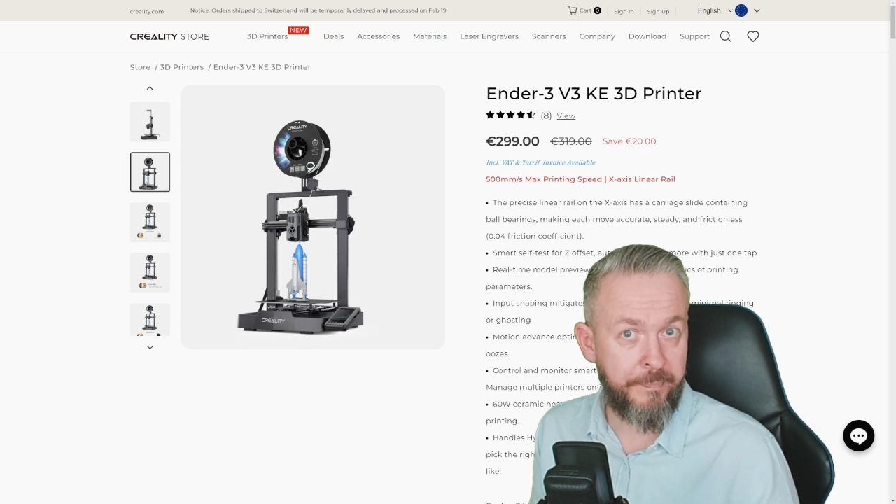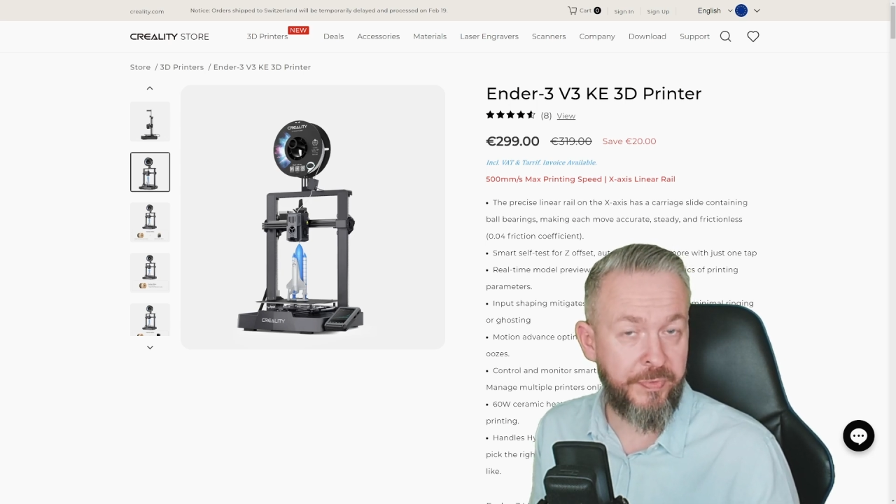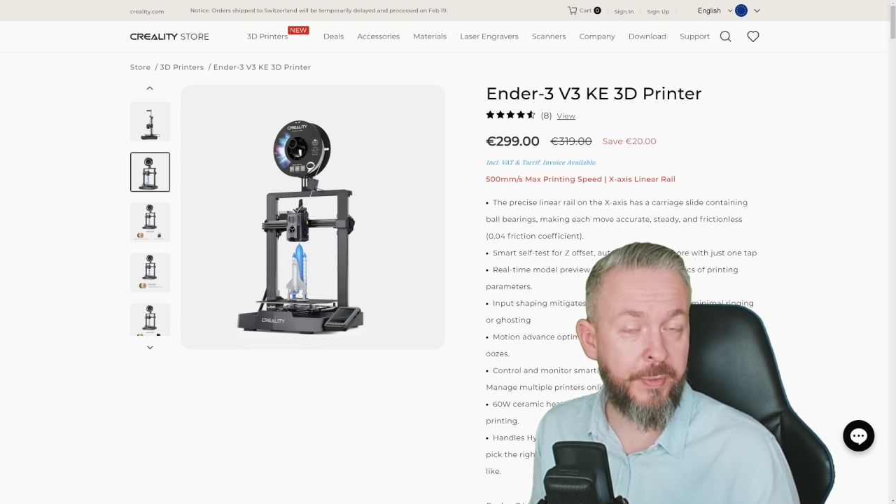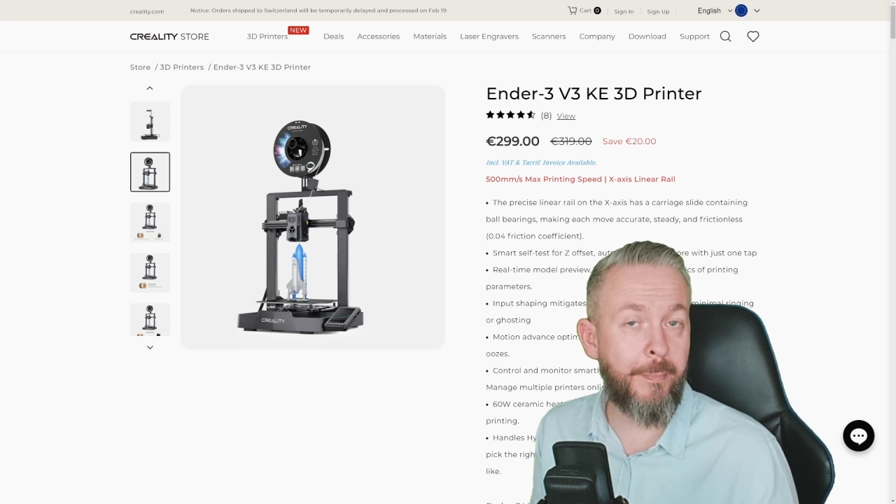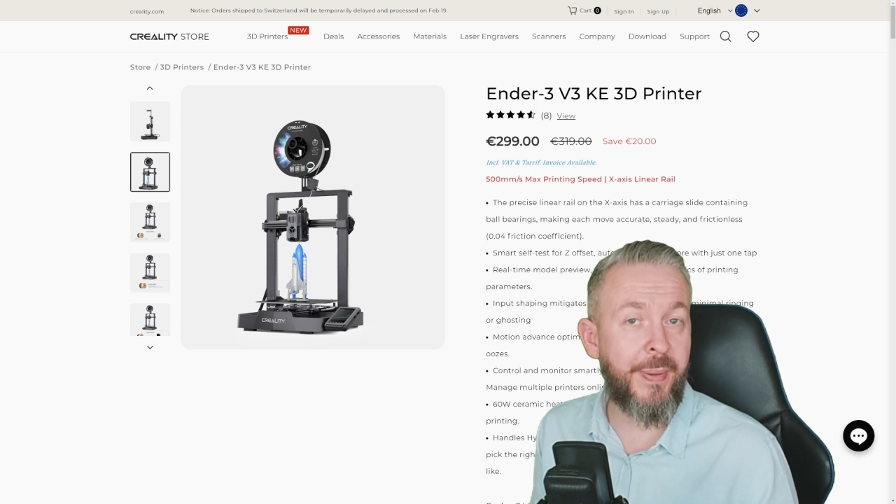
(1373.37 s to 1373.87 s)

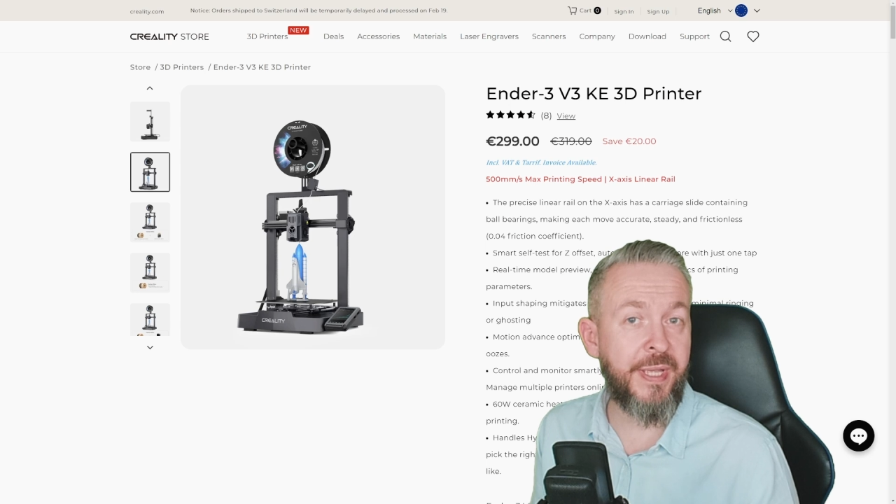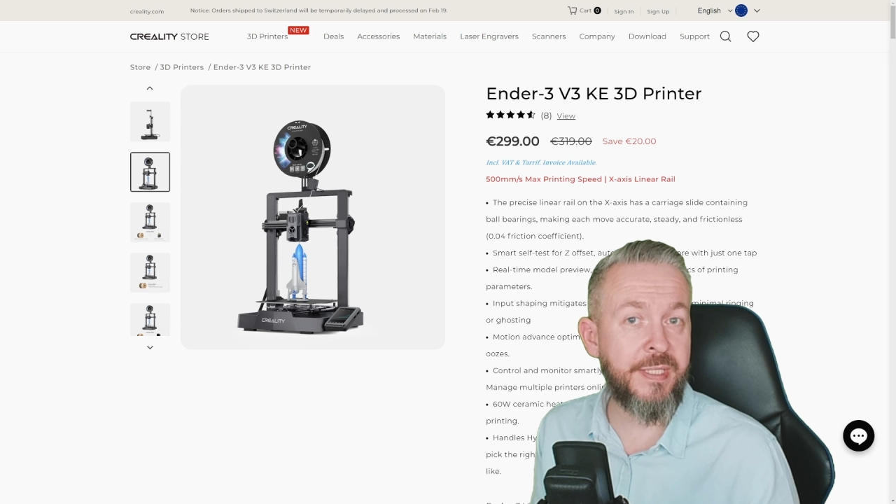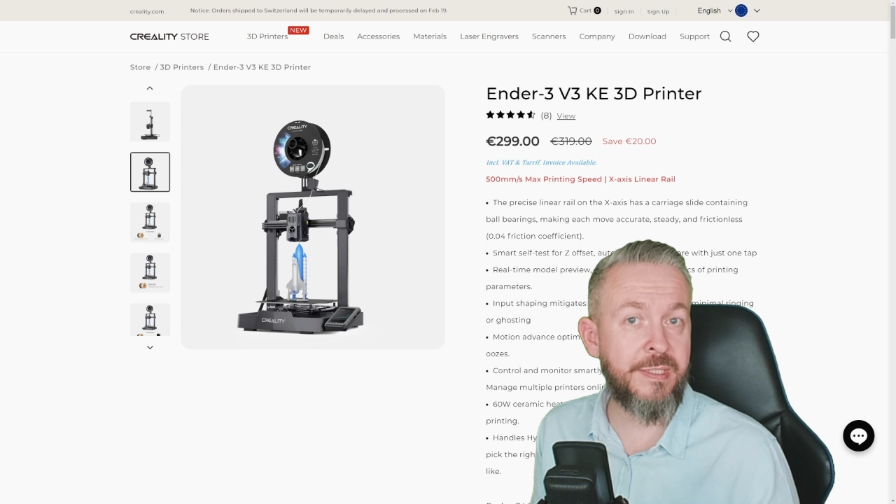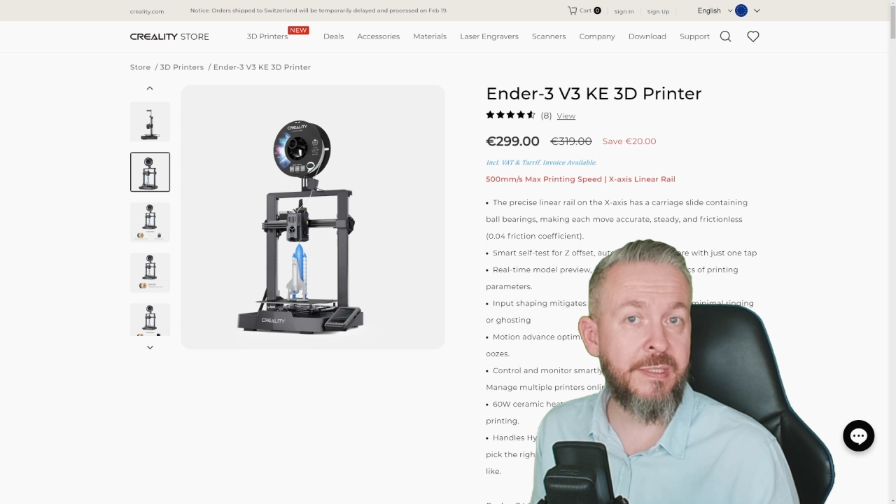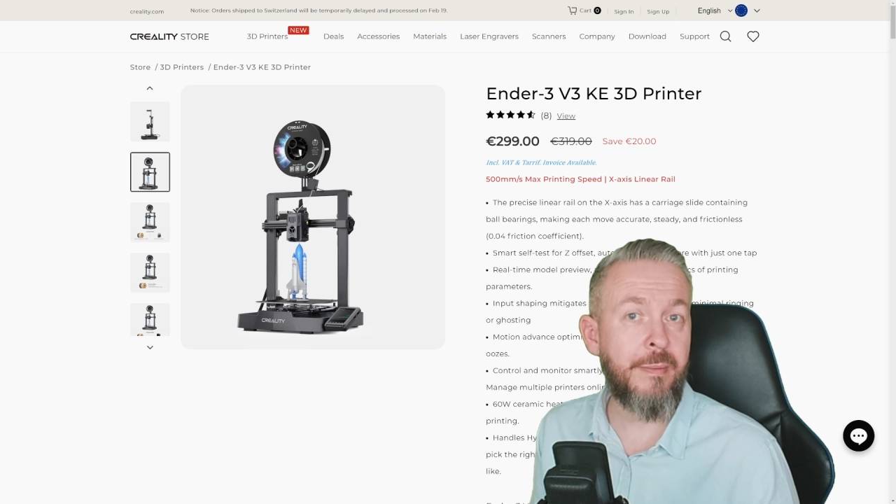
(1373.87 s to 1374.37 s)
the
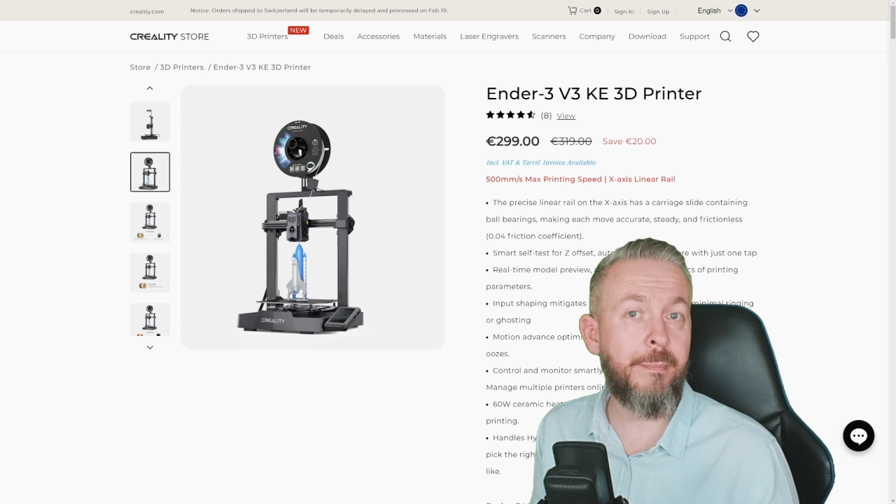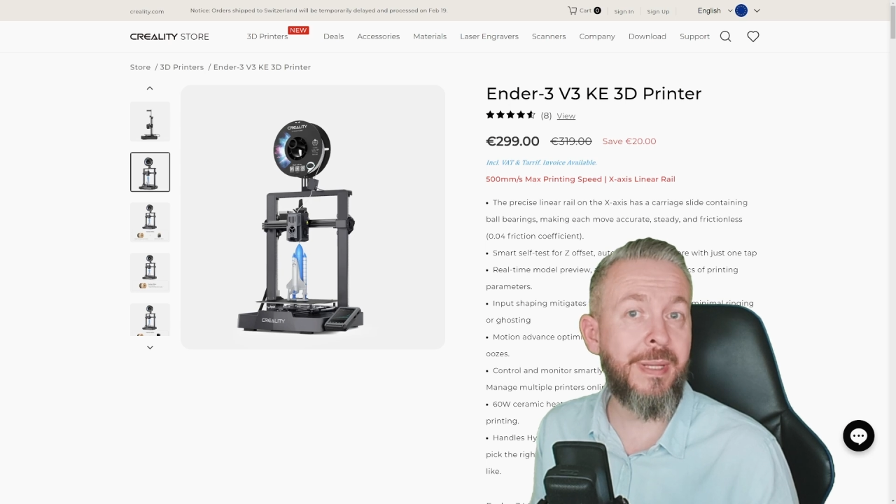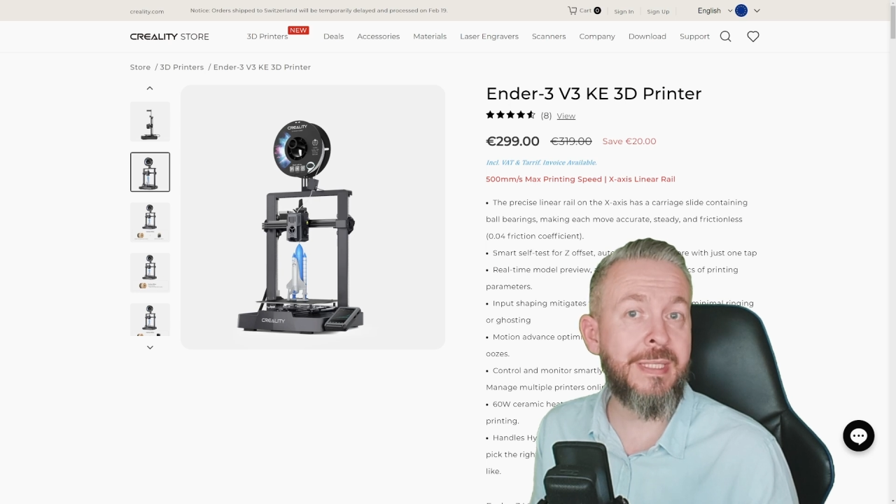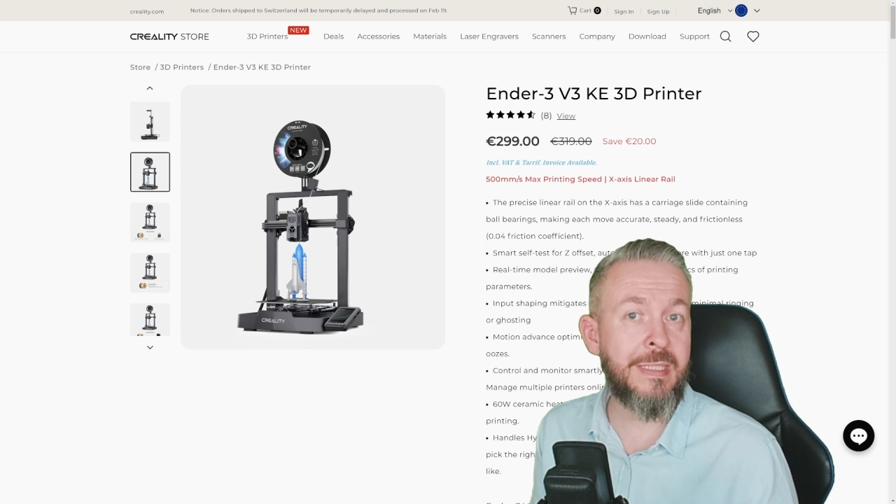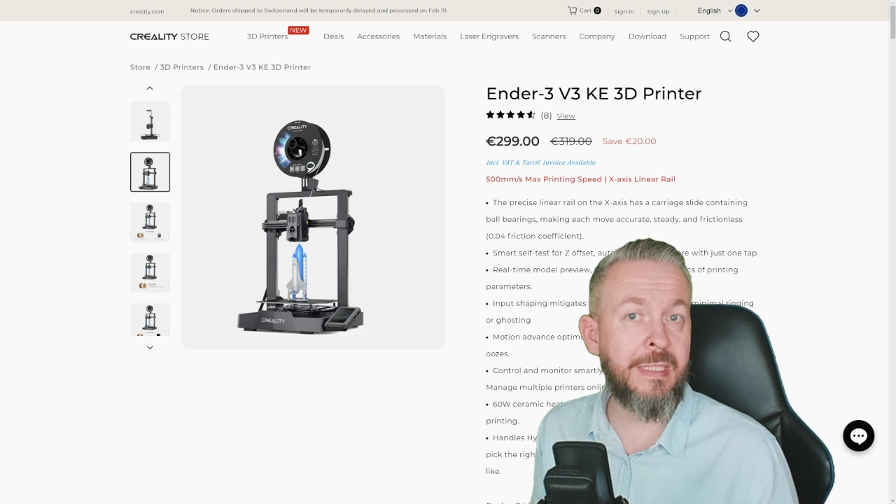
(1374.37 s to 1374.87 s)
best
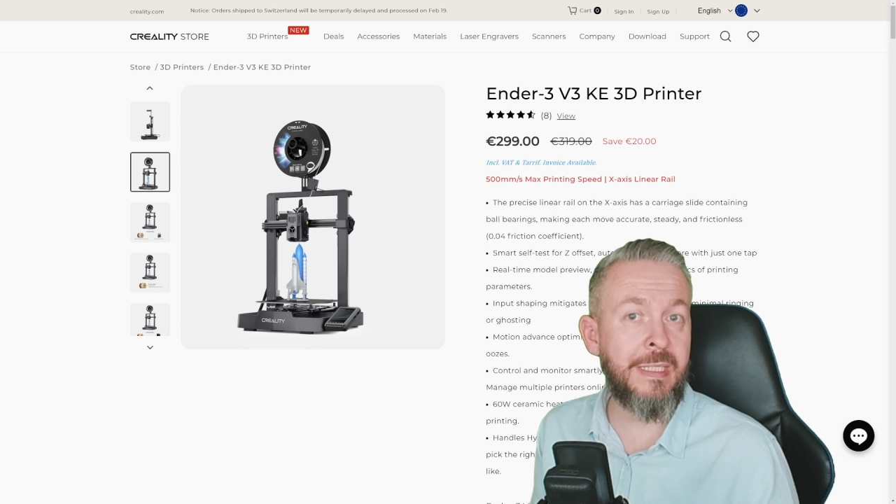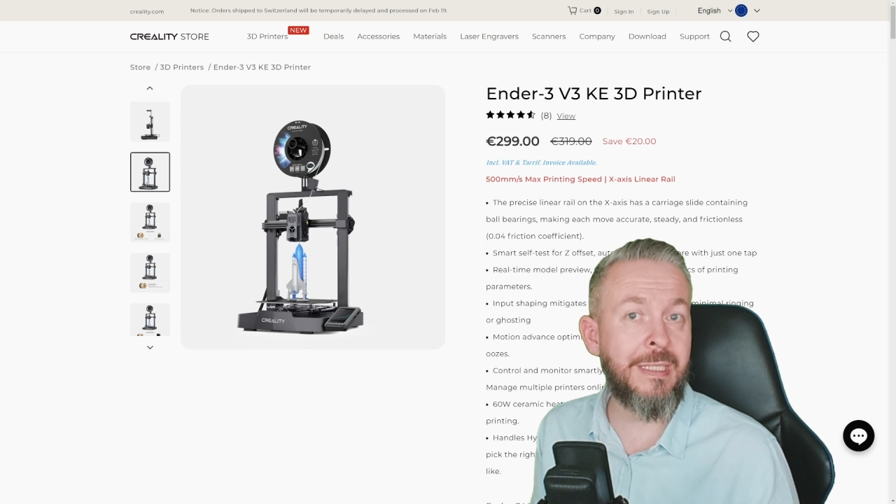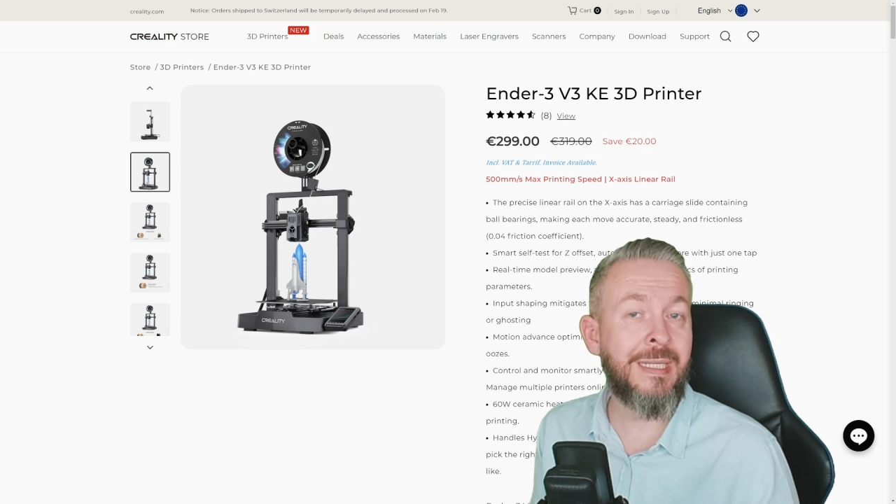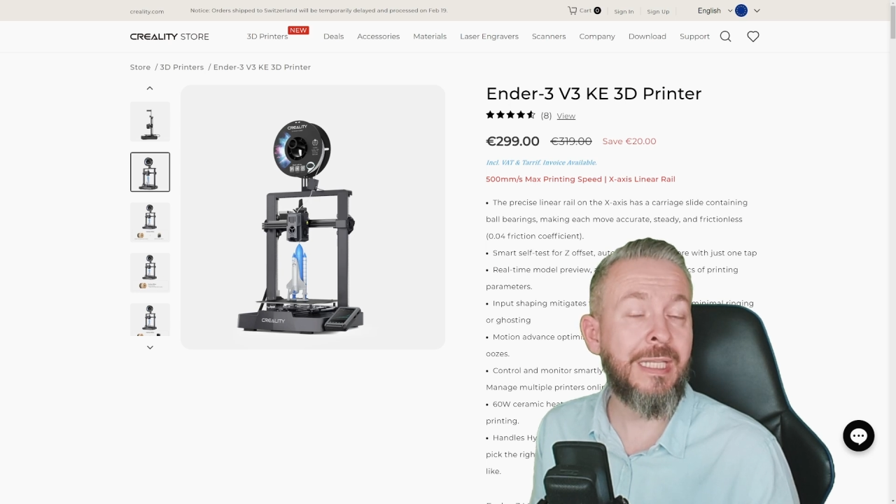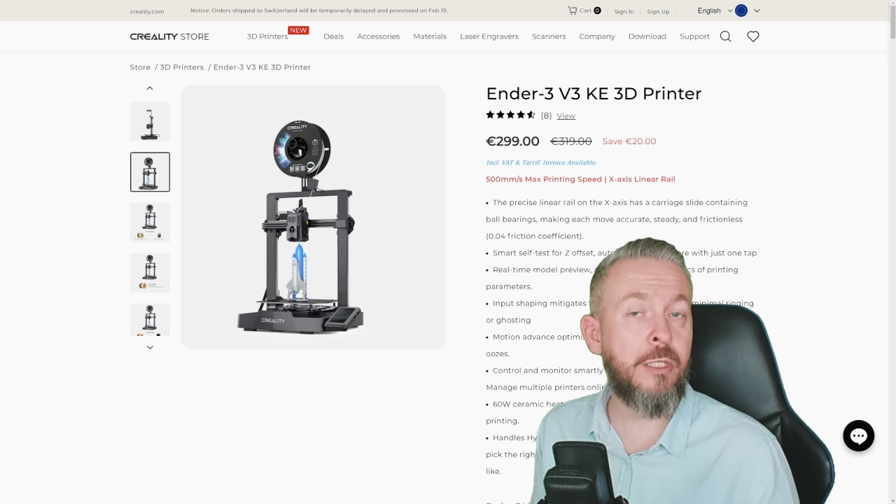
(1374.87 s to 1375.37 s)
bed
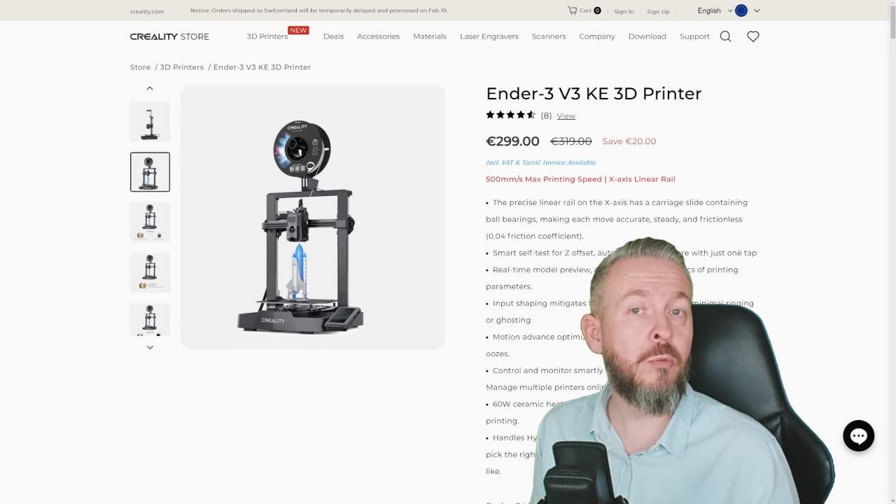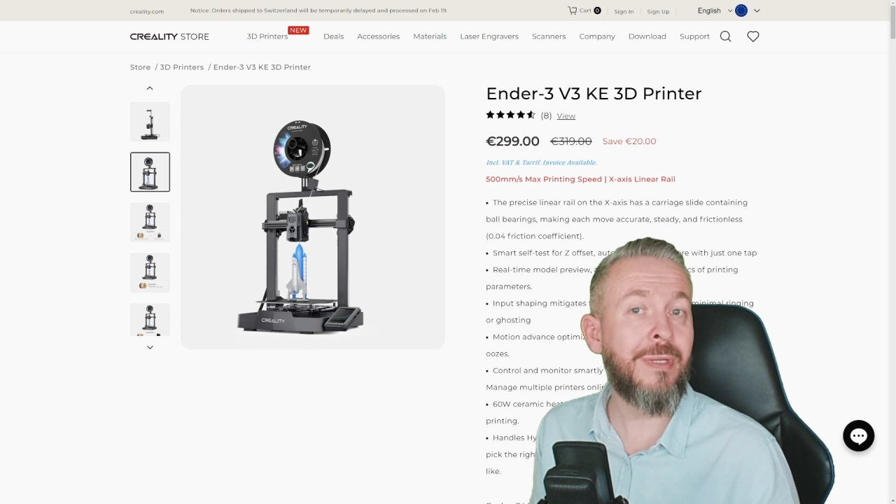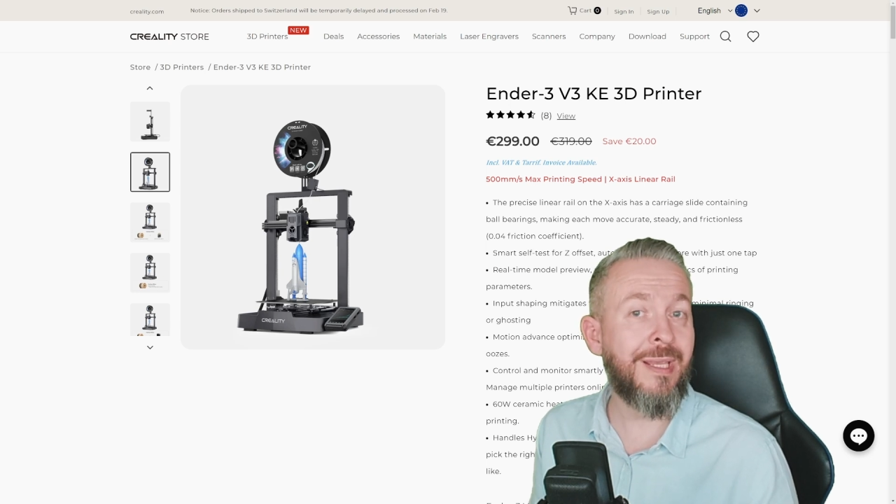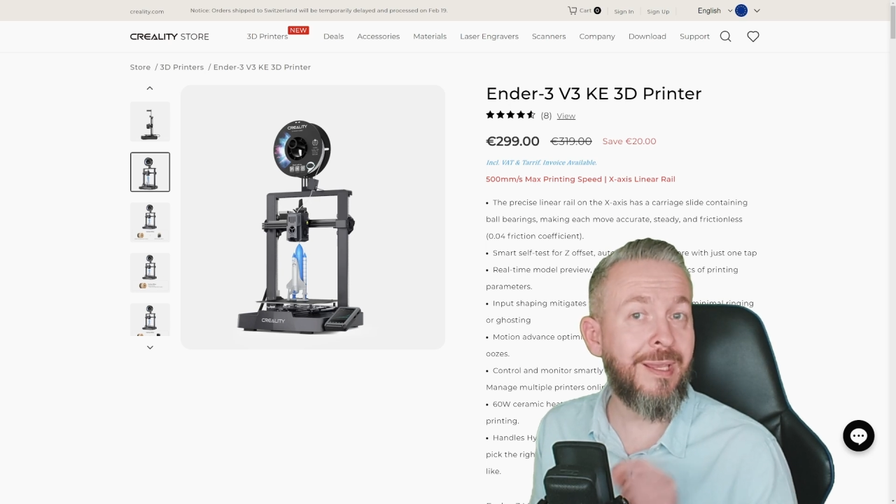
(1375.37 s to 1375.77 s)
slinger you